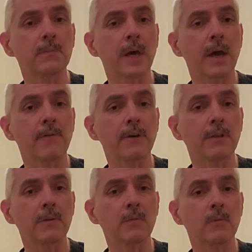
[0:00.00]

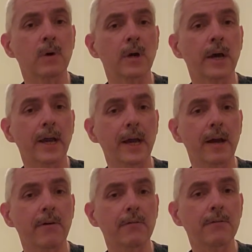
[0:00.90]
having what I
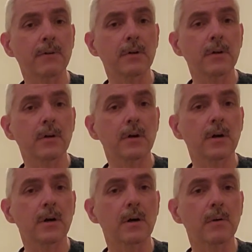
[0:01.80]
have,
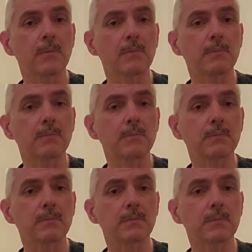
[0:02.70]
um,
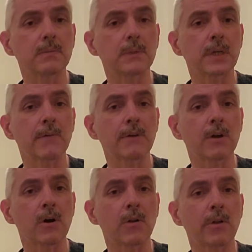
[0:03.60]
given
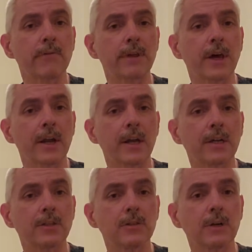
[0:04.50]
all of that
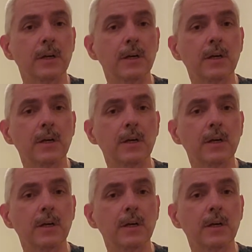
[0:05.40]
history.